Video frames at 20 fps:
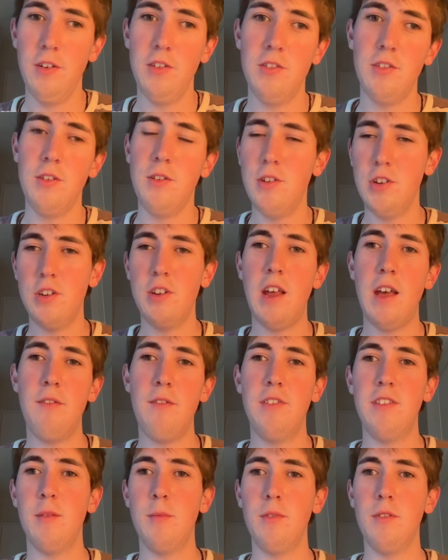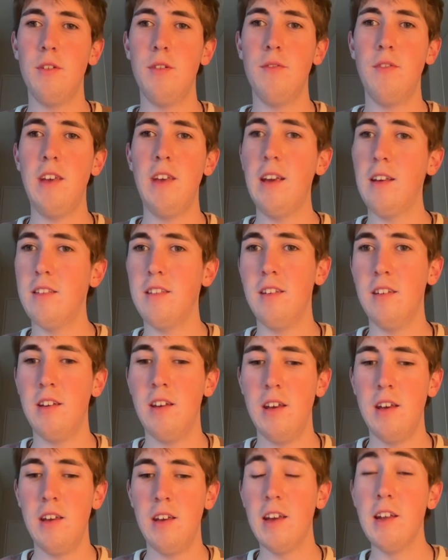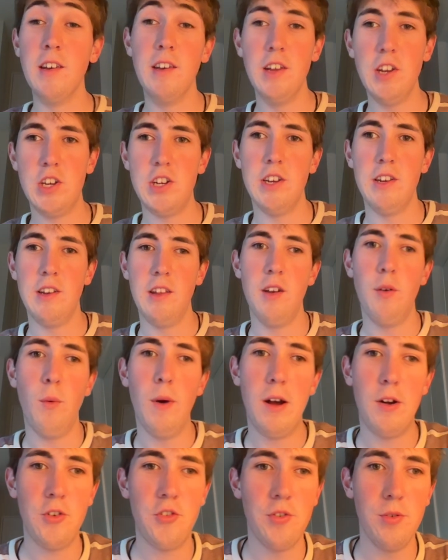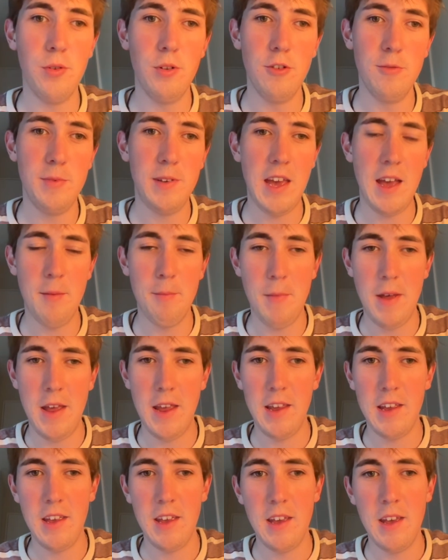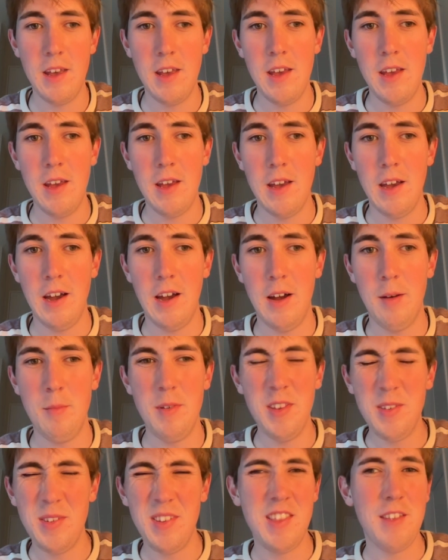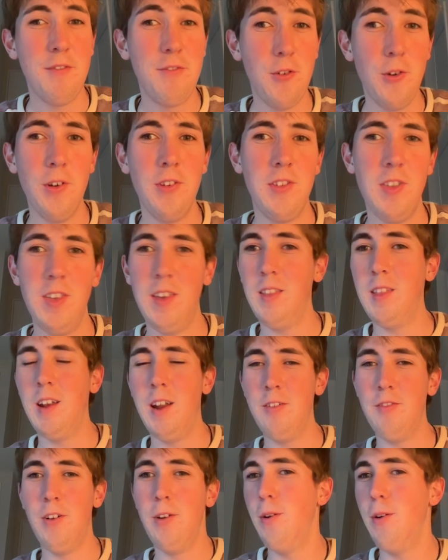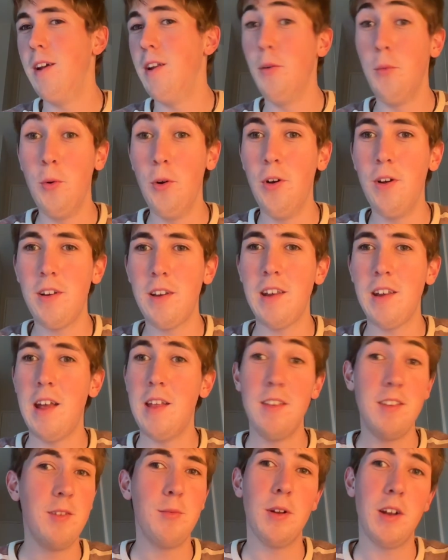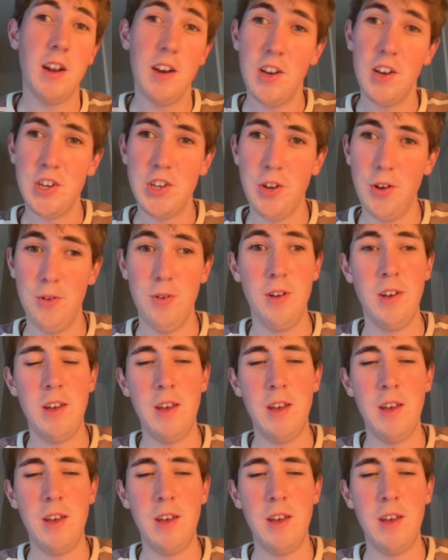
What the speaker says: So you should have some sort of exit condition that a while true loop can make. But this is the first thing that I wrote, and it worked. And this is what I'm going to show.